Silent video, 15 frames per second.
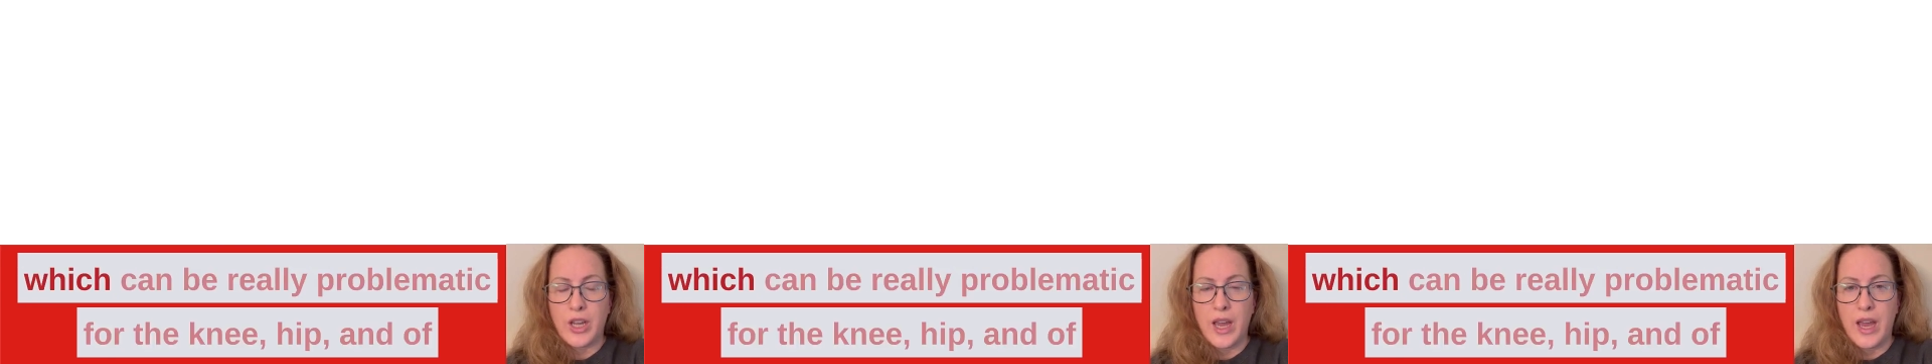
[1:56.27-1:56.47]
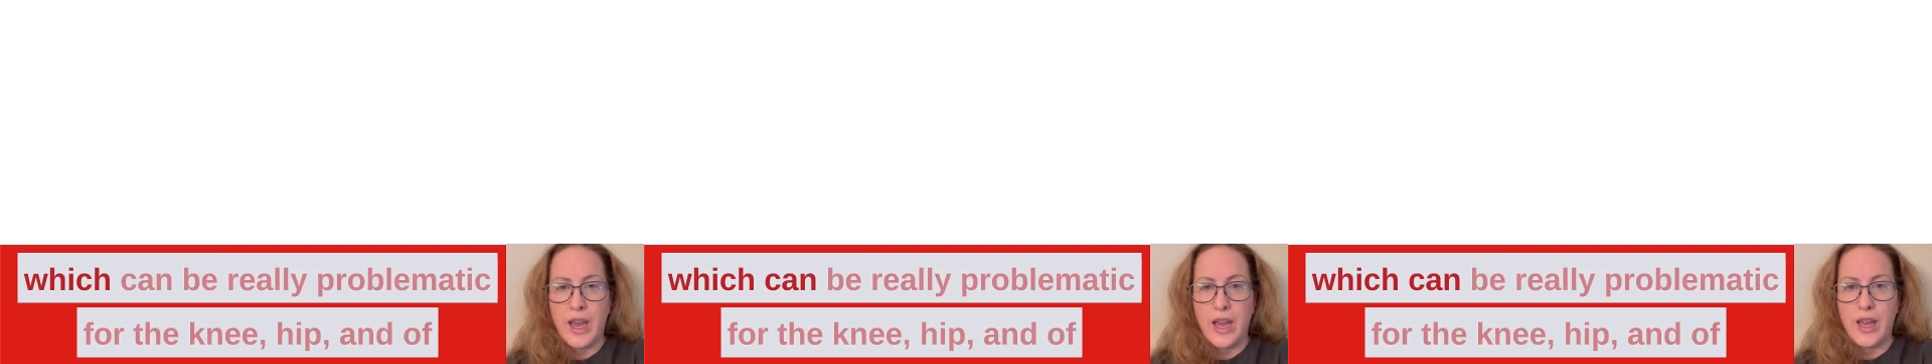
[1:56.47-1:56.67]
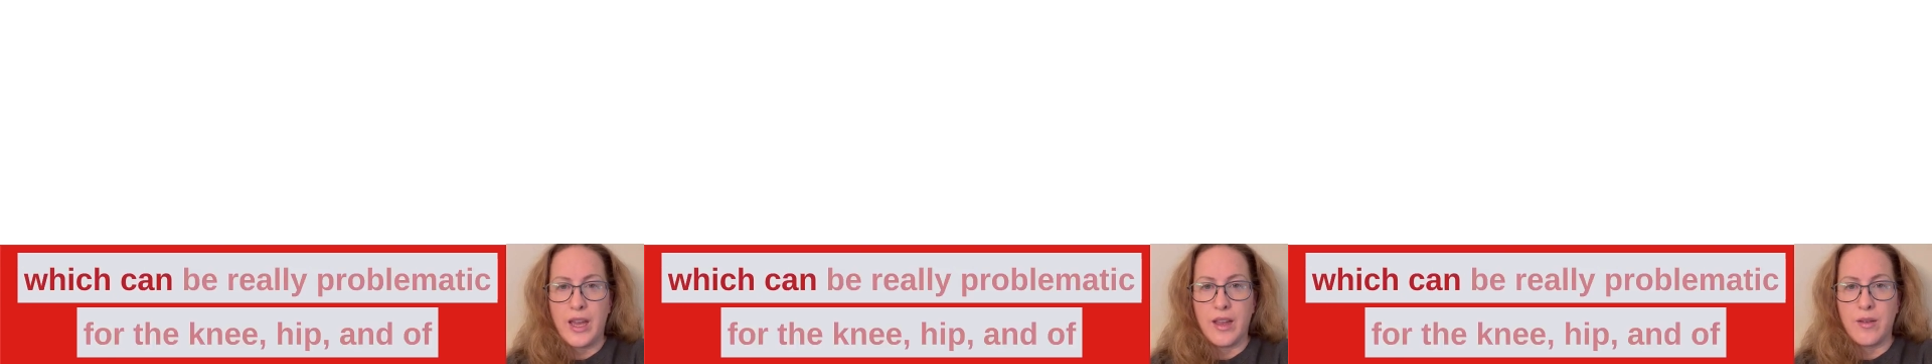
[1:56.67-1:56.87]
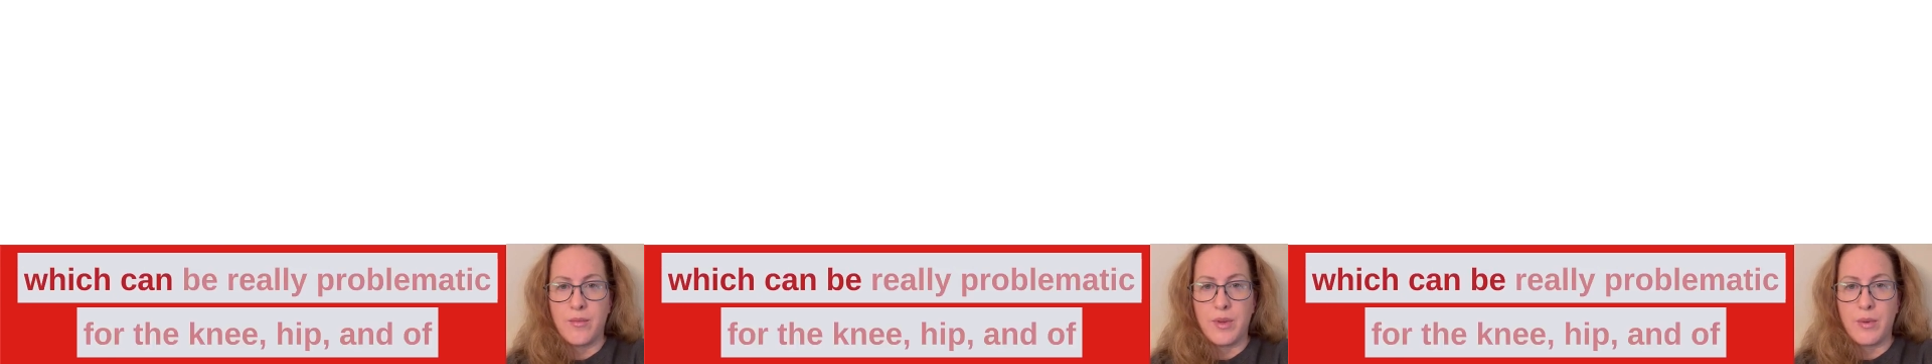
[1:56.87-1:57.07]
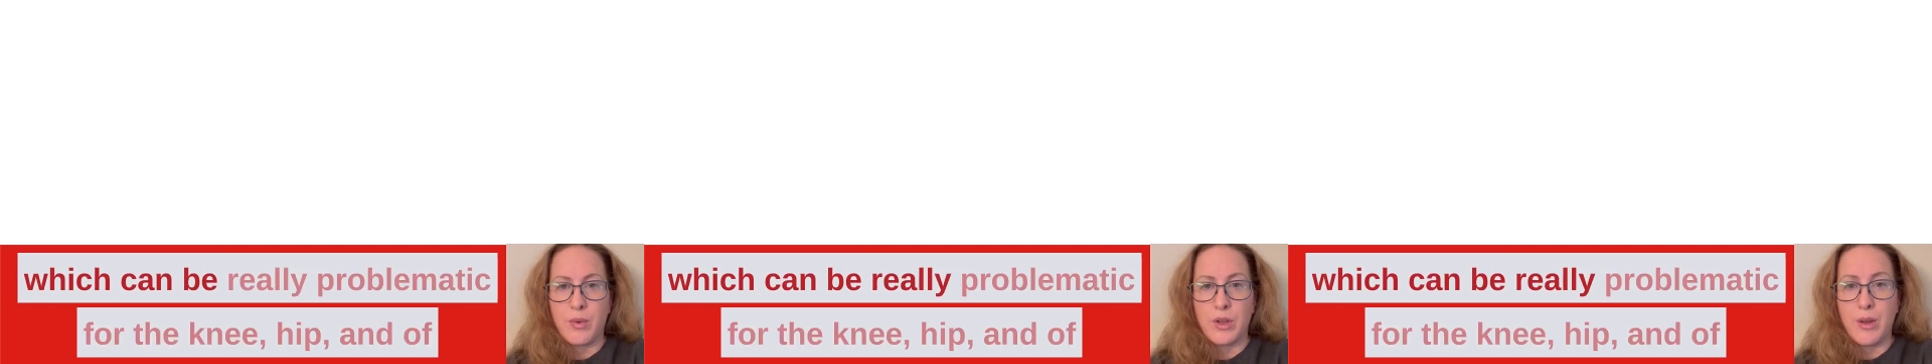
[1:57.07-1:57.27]
can
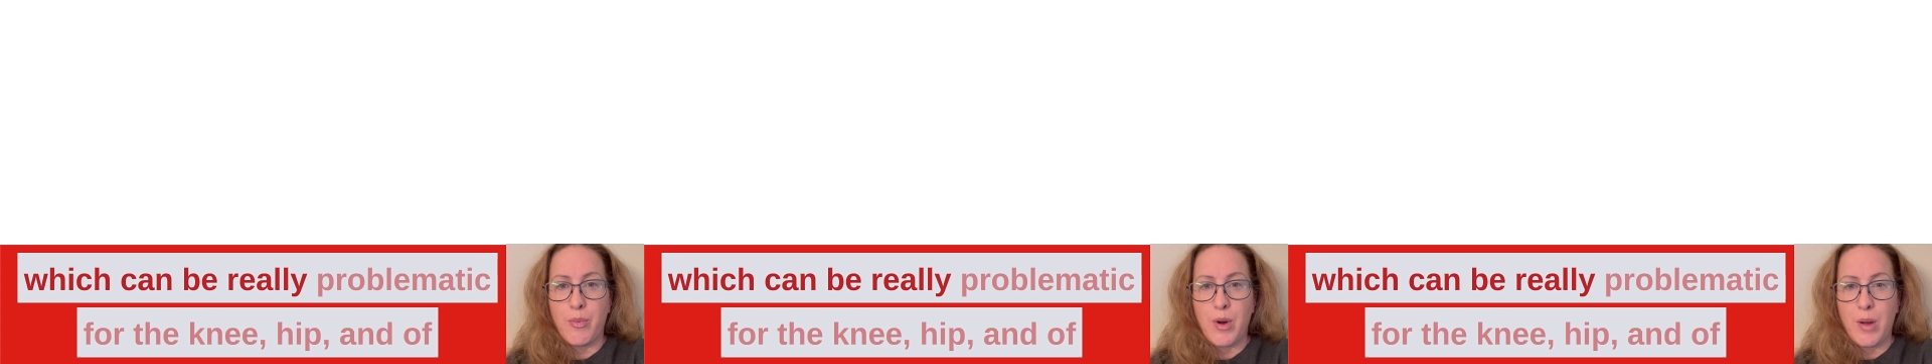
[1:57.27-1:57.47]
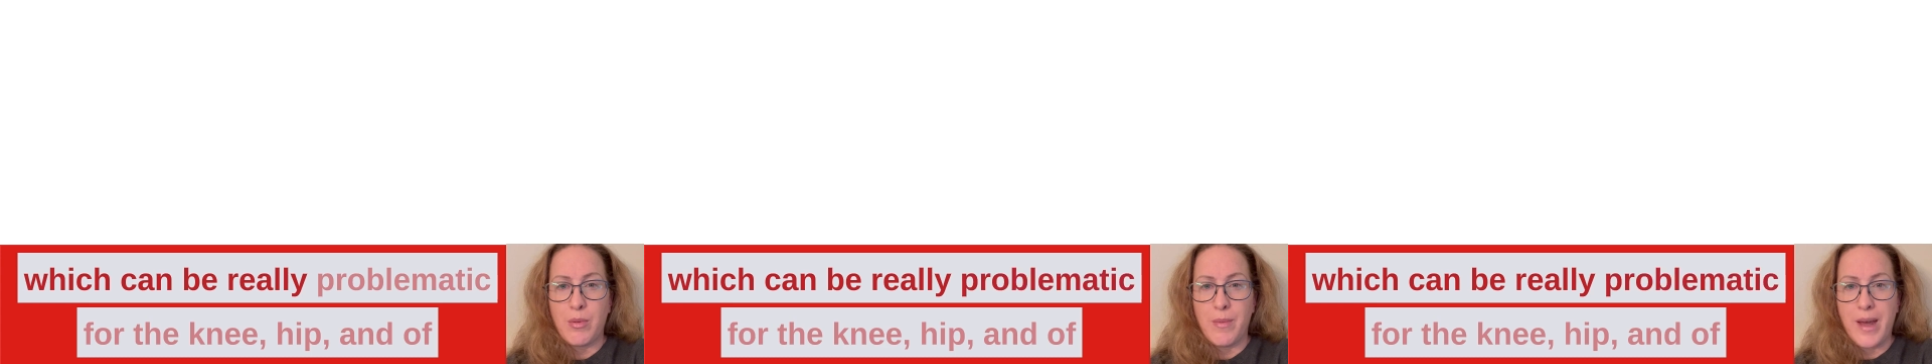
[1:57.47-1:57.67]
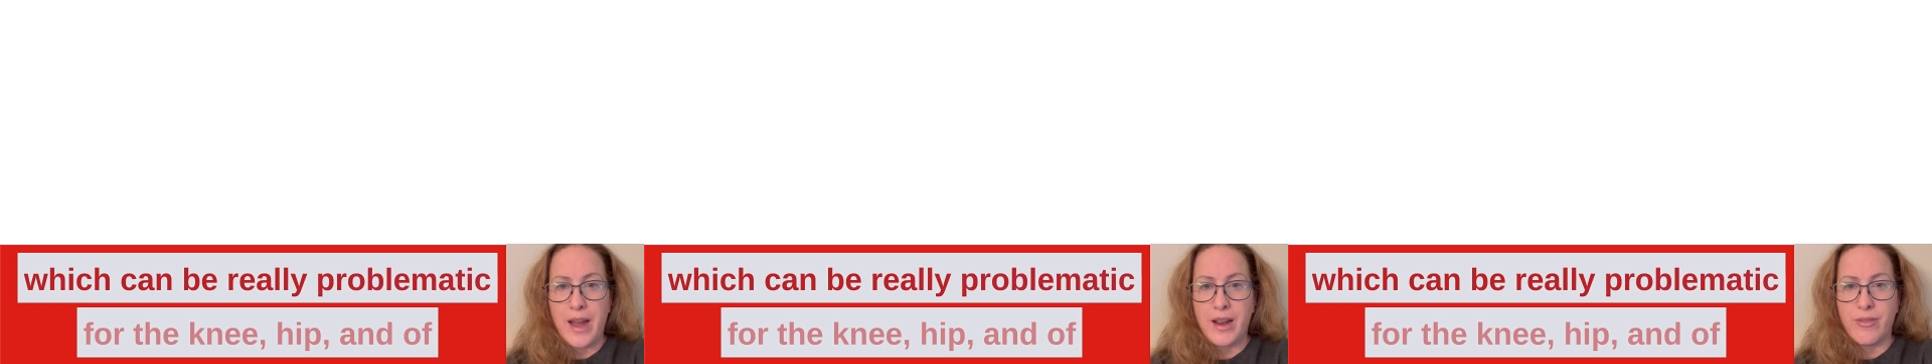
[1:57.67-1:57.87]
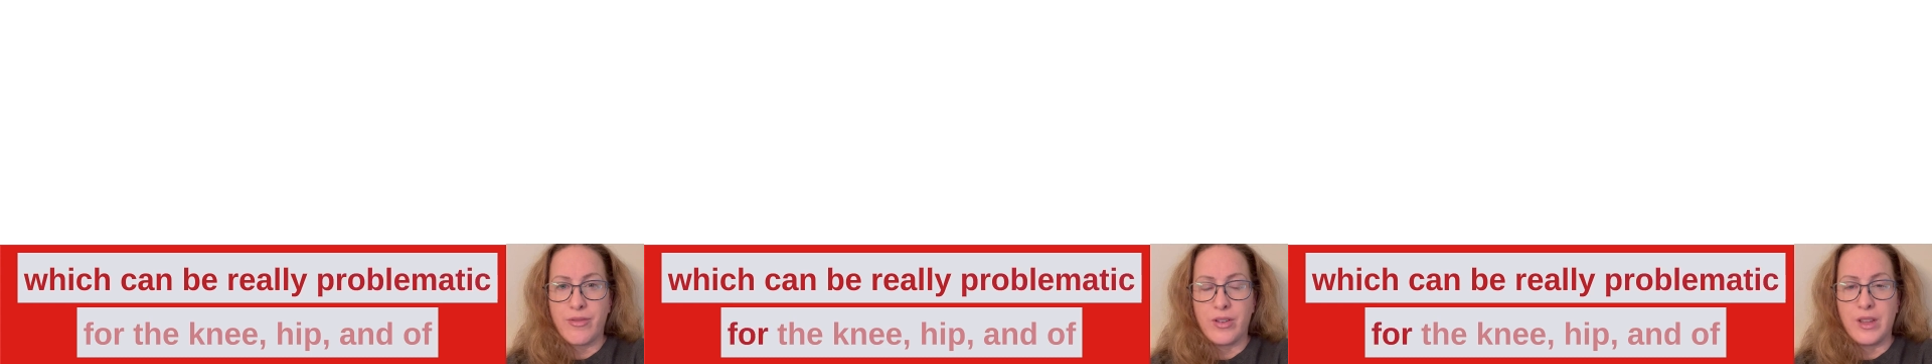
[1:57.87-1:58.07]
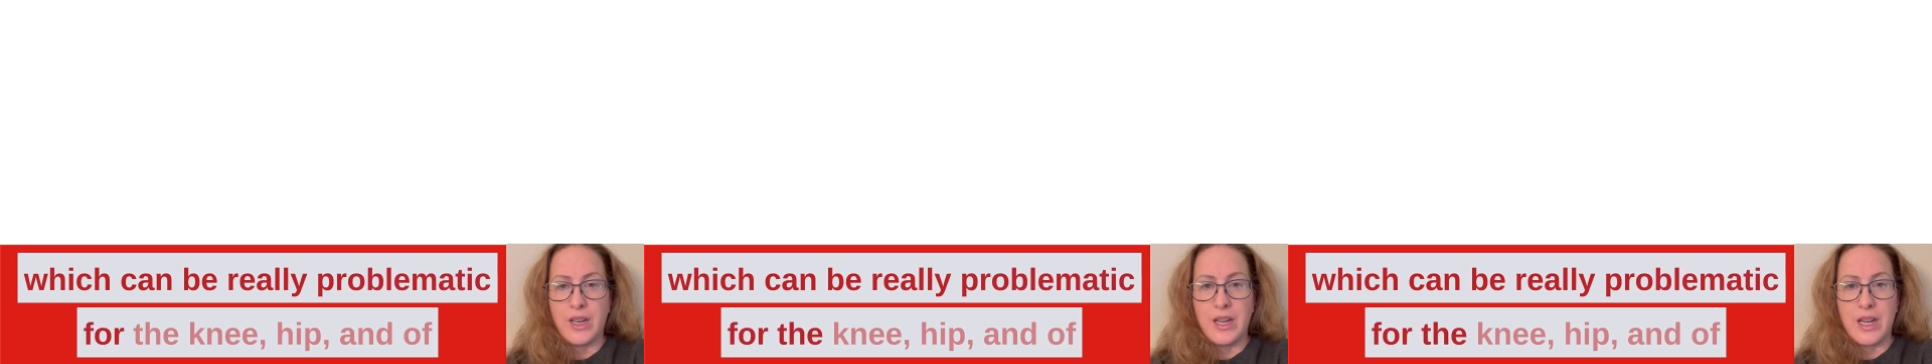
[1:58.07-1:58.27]
be really problematic
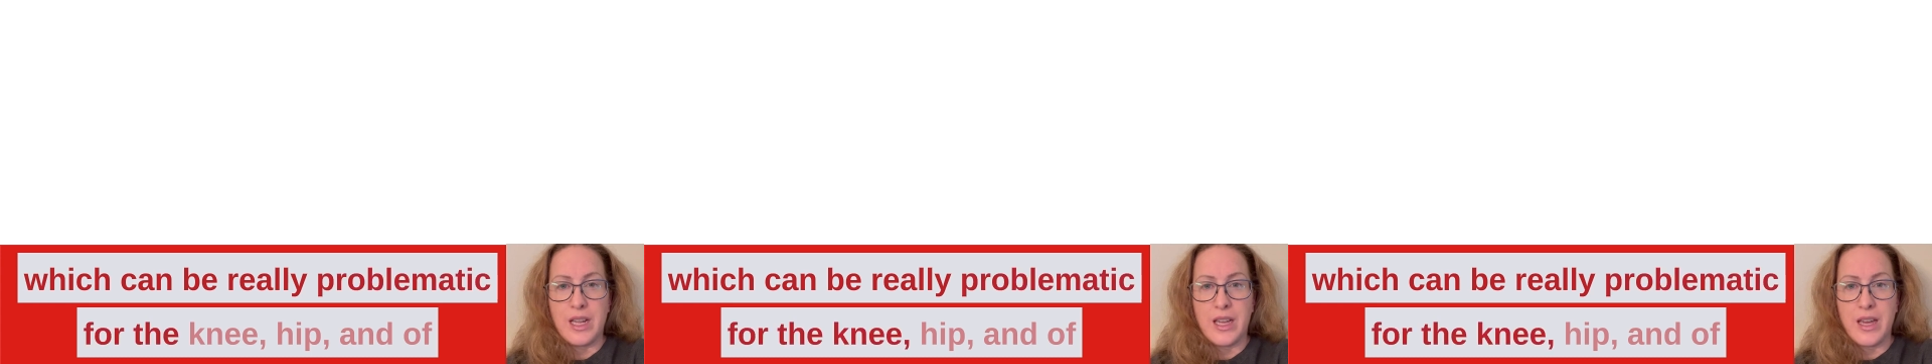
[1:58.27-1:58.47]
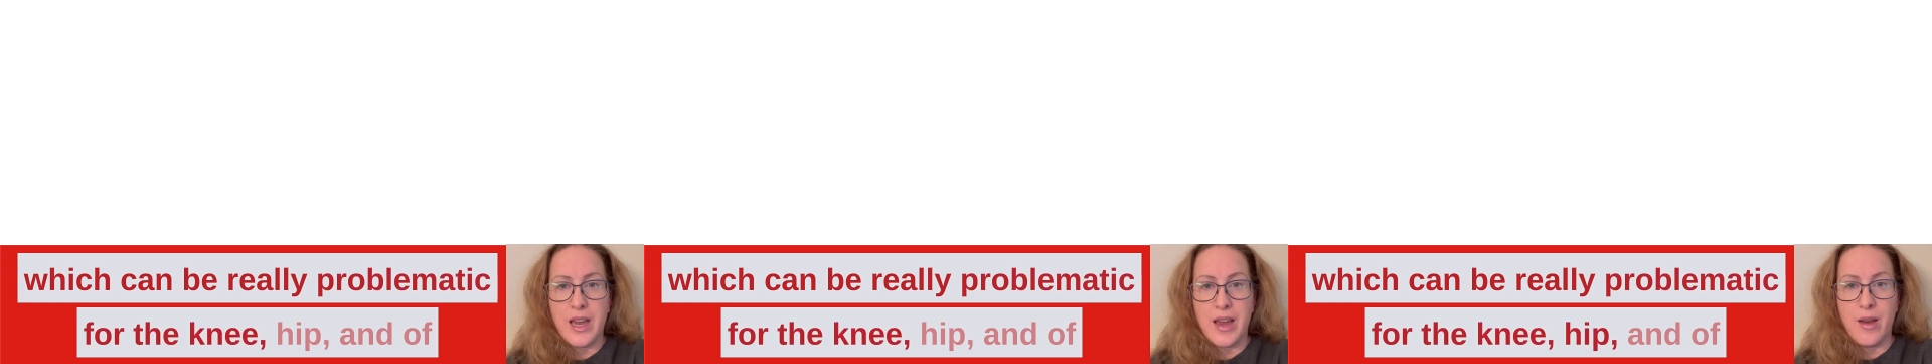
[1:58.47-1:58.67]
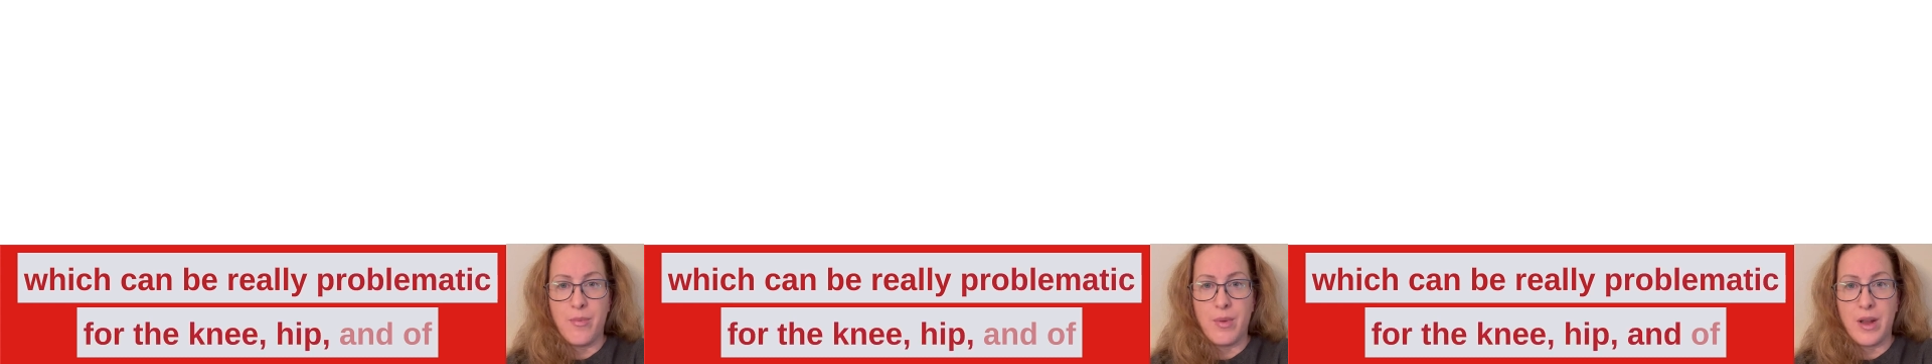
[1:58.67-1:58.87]
for the knee, hip,